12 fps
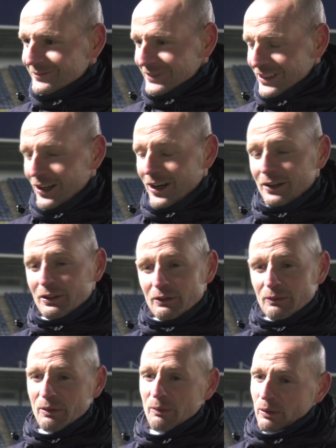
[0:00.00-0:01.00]
No,
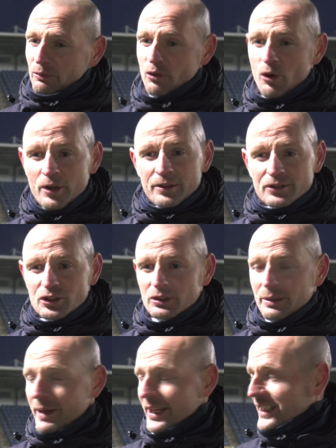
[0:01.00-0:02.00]
well, Rowan
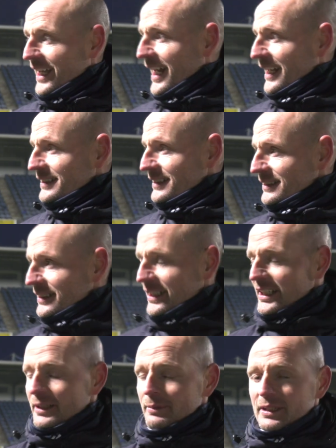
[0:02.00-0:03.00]
showed a bit of character
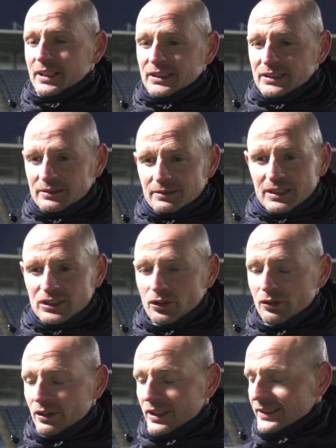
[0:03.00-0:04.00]
today because he's
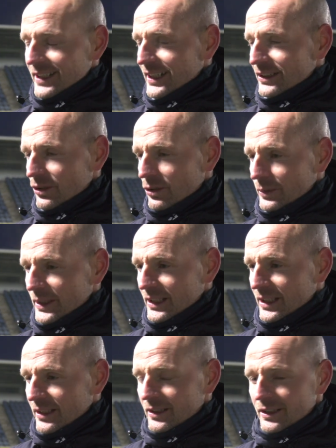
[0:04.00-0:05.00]
not really trained all
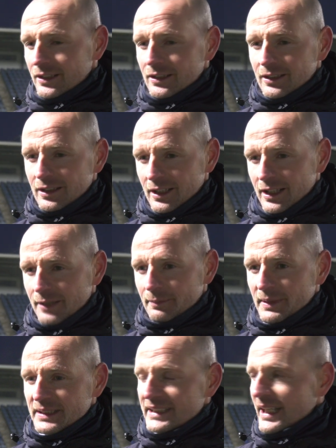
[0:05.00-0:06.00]
week. He
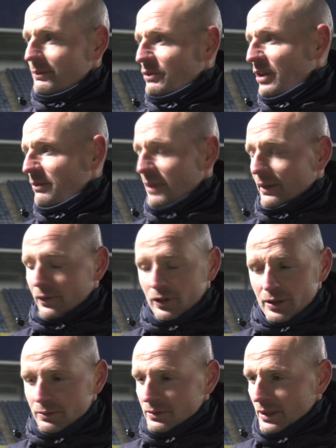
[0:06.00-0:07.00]
stepped up and I thought
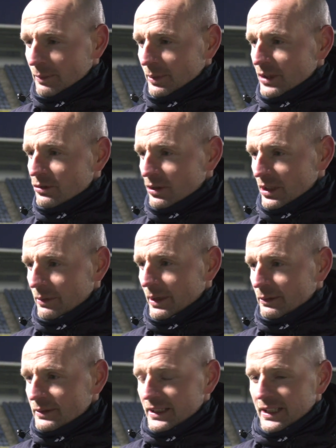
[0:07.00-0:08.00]
he played really
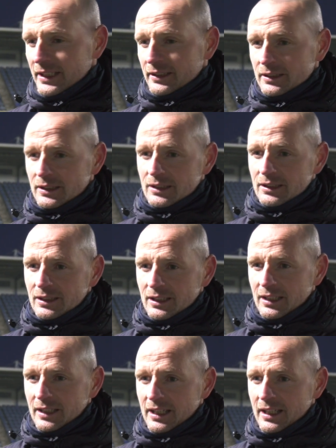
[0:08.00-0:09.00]
well today.
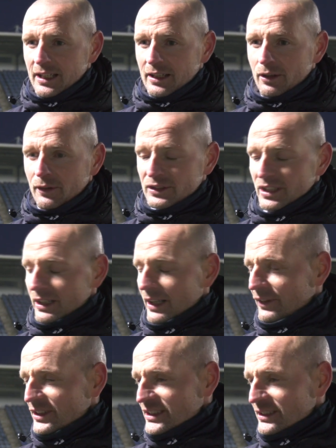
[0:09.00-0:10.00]
And obviously
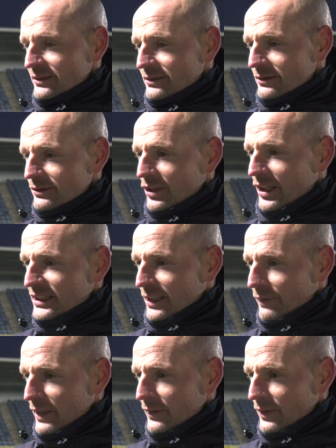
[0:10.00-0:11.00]
Livingston done us a
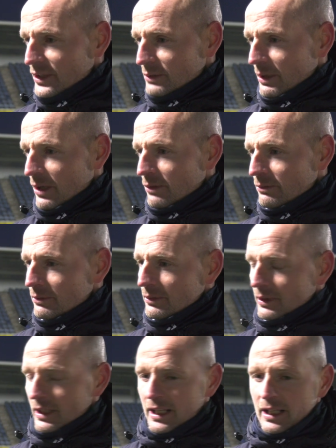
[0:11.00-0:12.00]
favour as well,
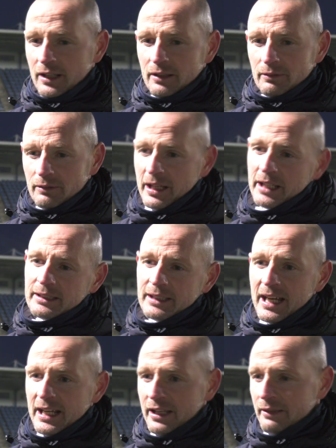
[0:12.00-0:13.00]
letting
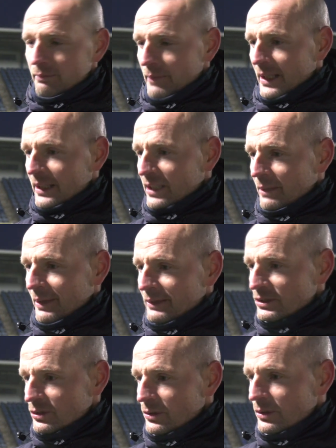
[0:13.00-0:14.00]
Gary Melly come in,
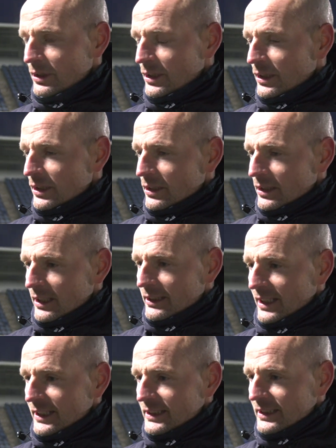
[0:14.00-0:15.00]
so
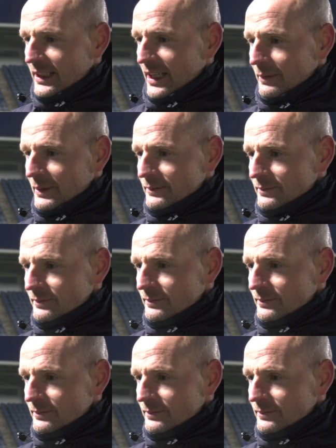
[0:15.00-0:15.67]
delighted to get him in.